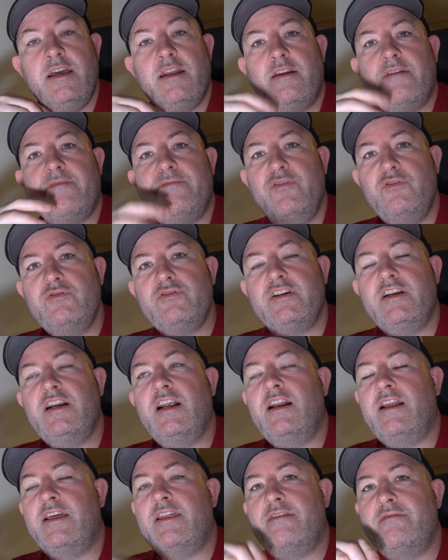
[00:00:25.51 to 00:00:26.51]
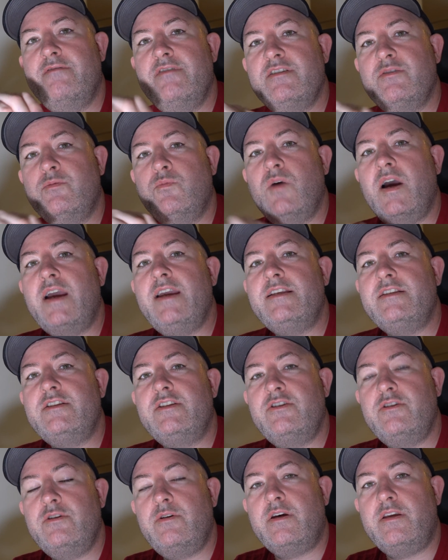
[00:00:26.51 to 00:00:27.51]
Now fortunately there is a way
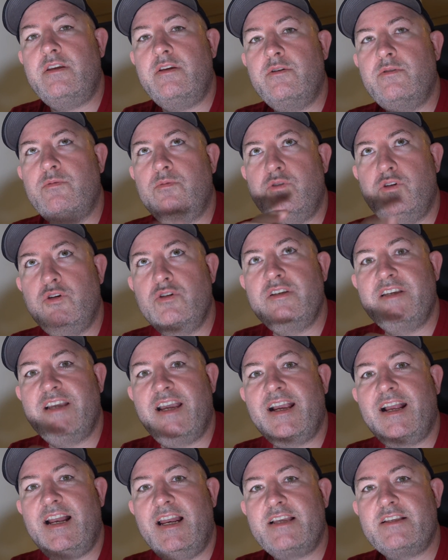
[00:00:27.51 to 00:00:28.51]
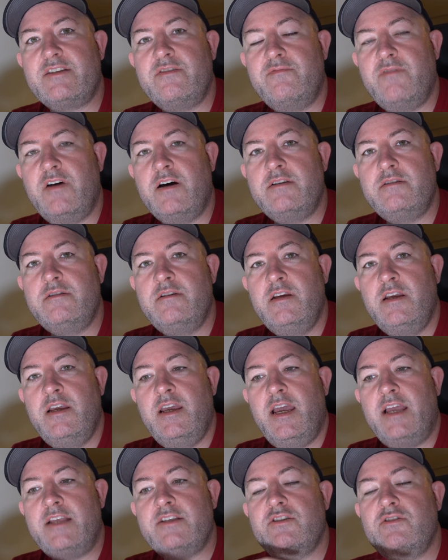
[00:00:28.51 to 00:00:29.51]
to do it you, using a click to run
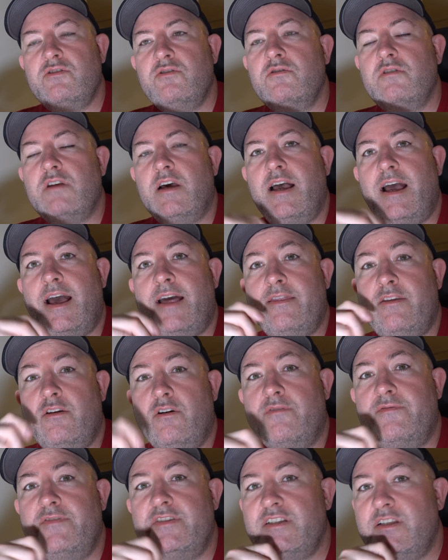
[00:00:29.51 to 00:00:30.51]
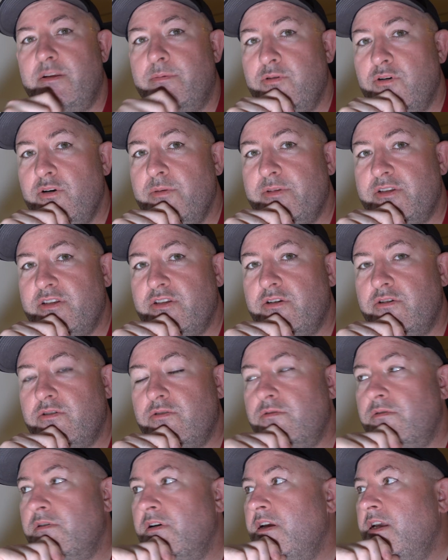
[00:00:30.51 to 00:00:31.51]
installer and the office deployment
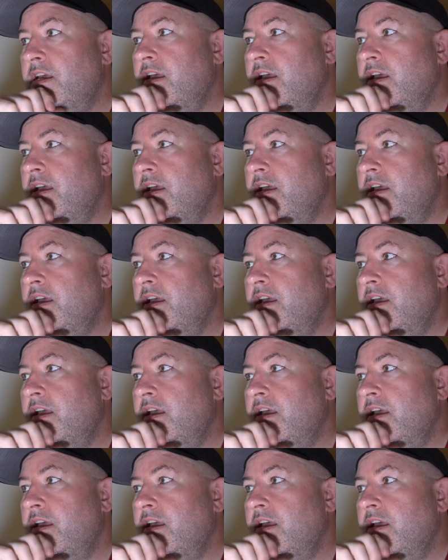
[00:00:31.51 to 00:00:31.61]
tool.